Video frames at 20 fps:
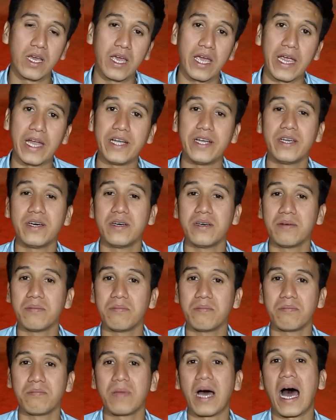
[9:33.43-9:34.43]
And
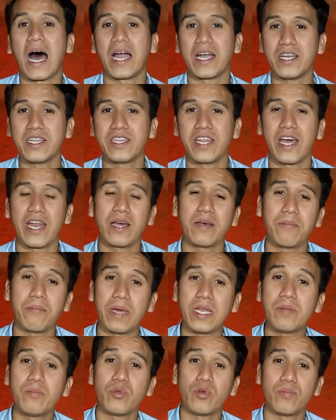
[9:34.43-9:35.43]
hardly there are
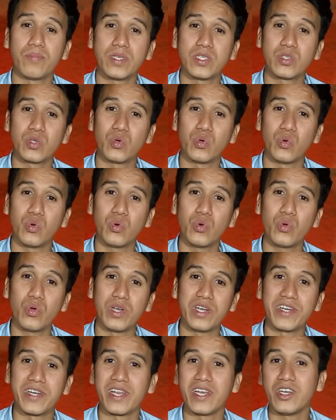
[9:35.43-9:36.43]
many people so who
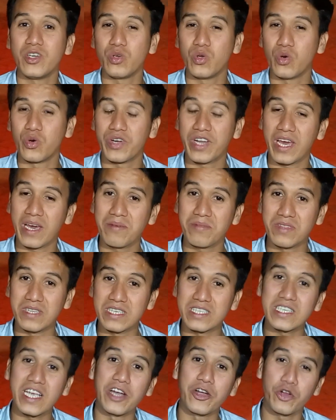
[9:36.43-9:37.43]
literally don't have
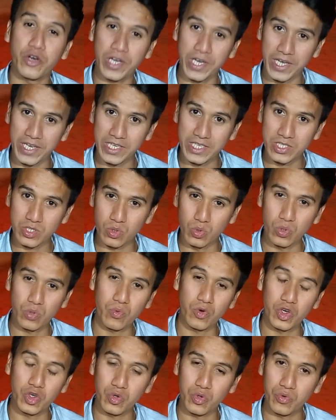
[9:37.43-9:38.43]
this kind of courage, don't
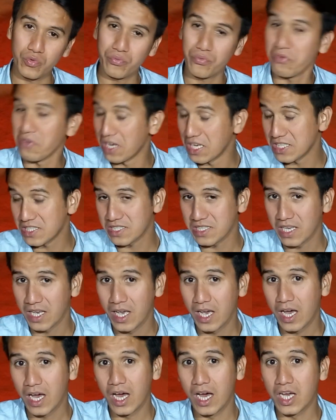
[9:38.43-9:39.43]
want to face
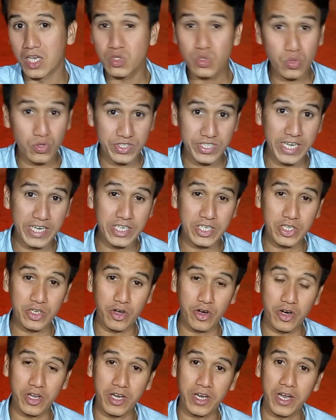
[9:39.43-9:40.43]
society,
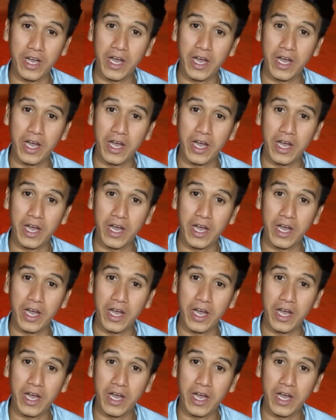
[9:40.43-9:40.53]
or